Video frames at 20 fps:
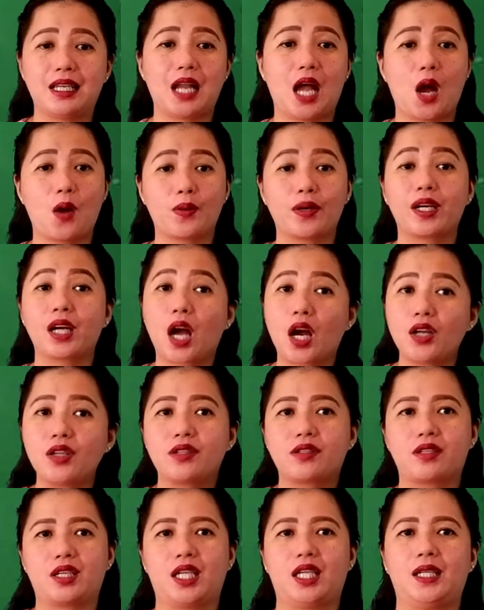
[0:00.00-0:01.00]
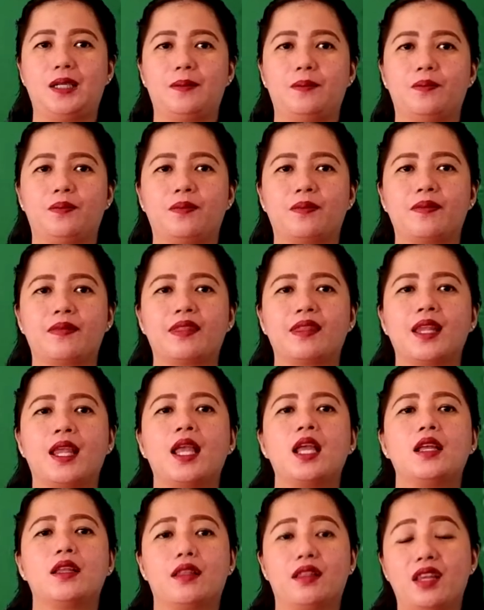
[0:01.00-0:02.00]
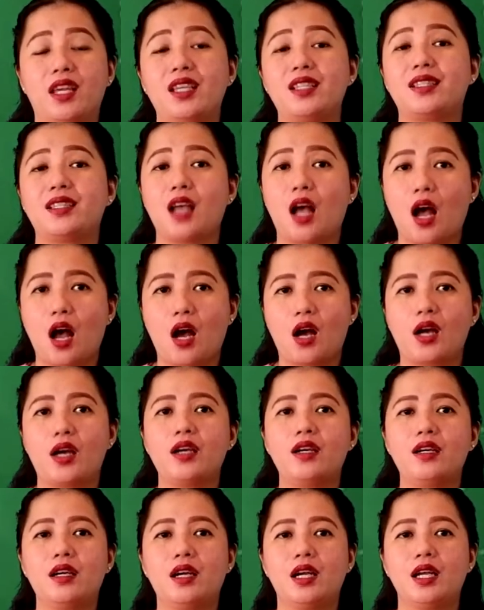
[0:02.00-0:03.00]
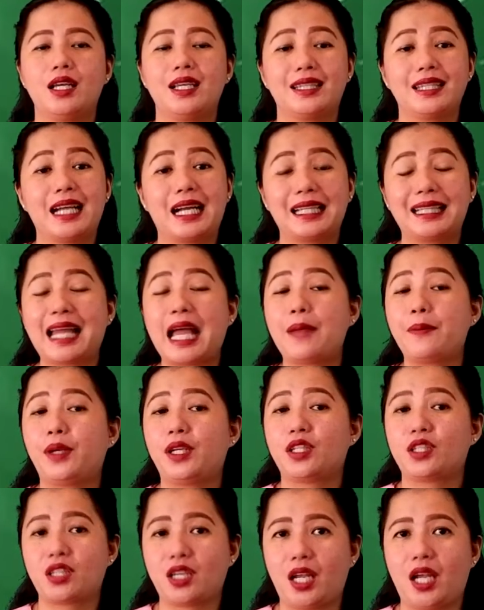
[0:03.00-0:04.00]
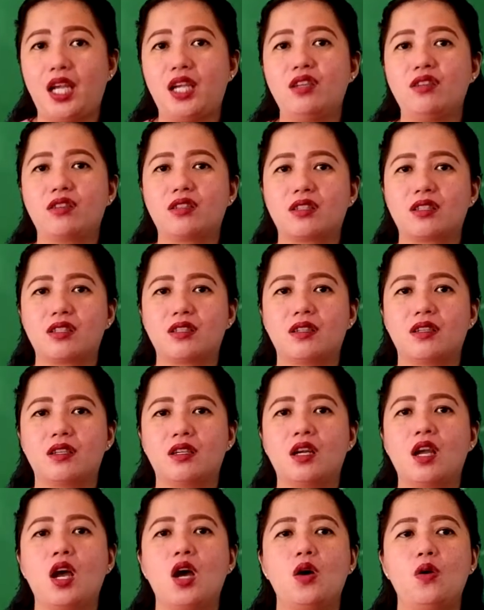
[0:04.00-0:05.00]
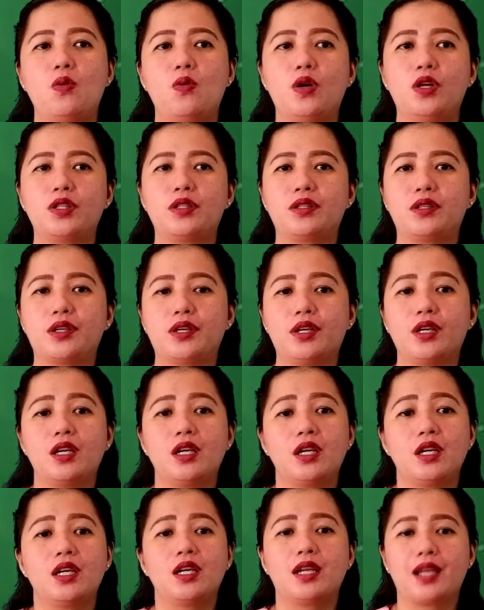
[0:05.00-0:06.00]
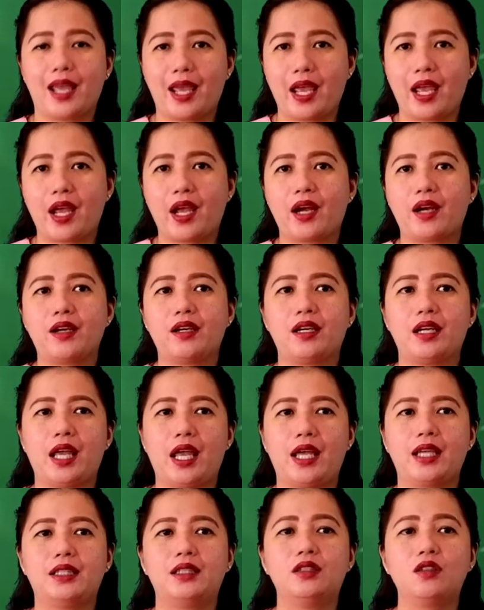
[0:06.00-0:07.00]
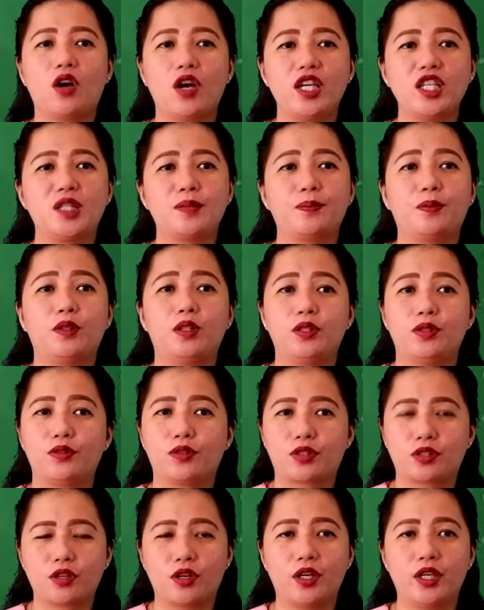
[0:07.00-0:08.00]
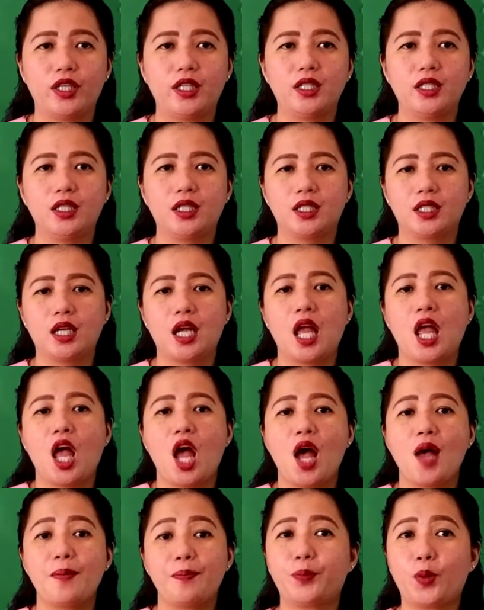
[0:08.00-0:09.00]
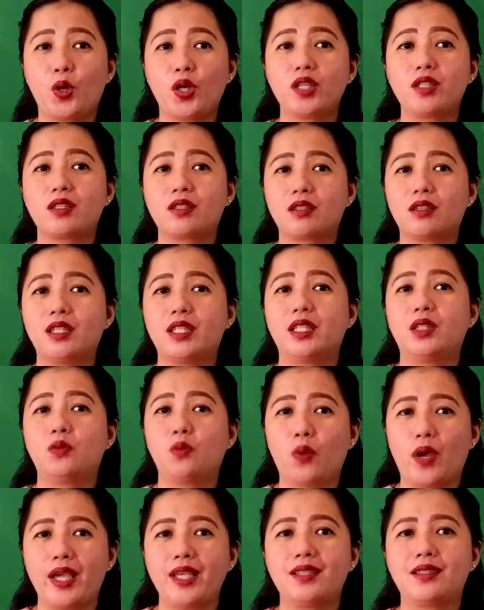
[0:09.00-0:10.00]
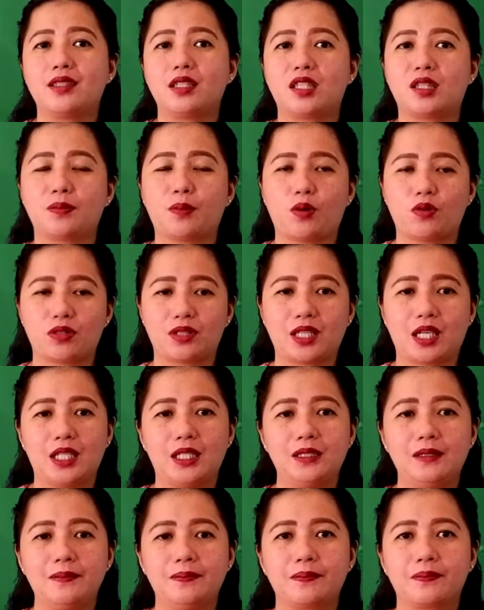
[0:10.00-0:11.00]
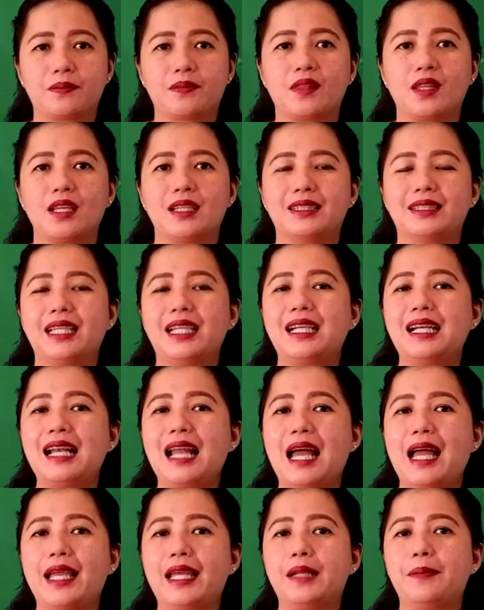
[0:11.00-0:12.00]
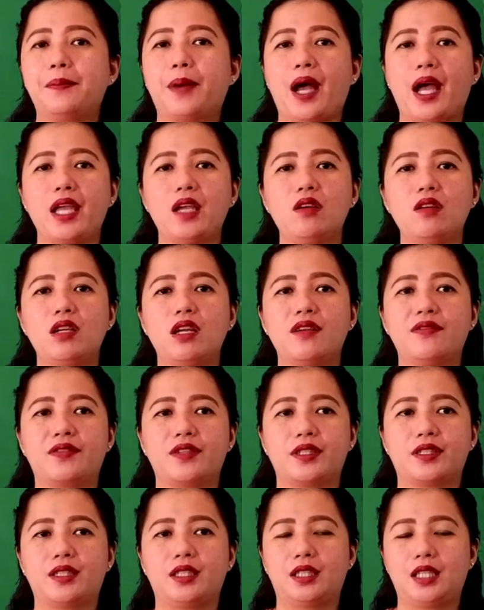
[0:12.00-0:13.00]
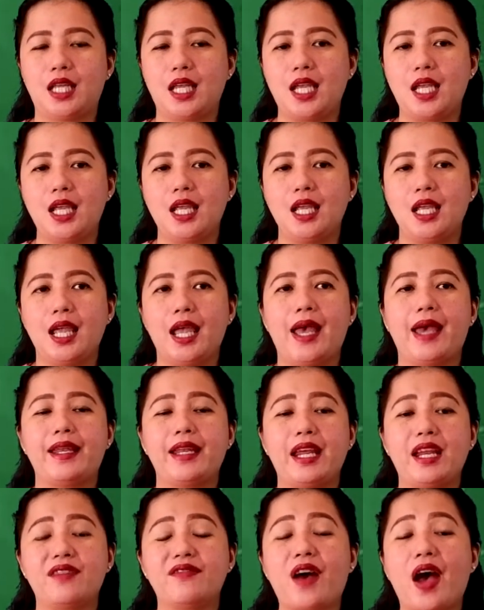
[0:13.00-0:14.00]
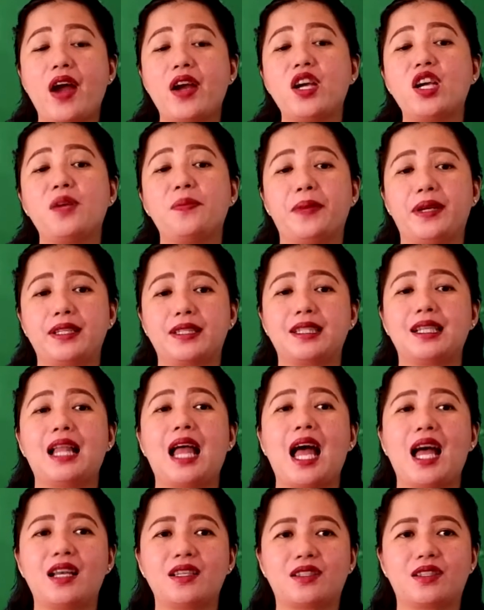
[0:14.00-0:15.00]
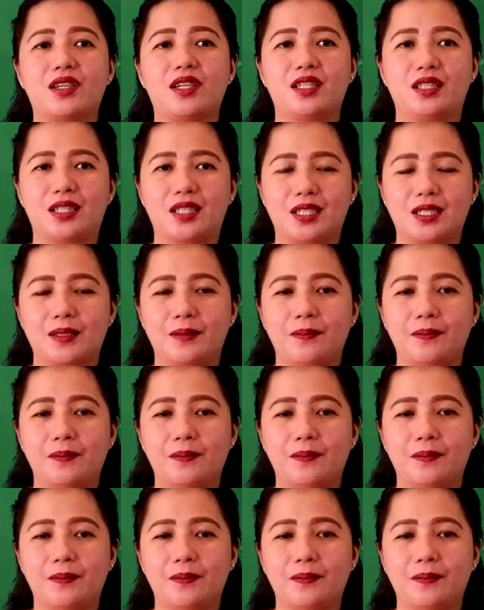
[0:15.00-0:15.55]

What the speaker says: in our country. These are the climate change, water, air and noise pollution, poor solid waste disposal, declined biodiversity, and environmental hazards.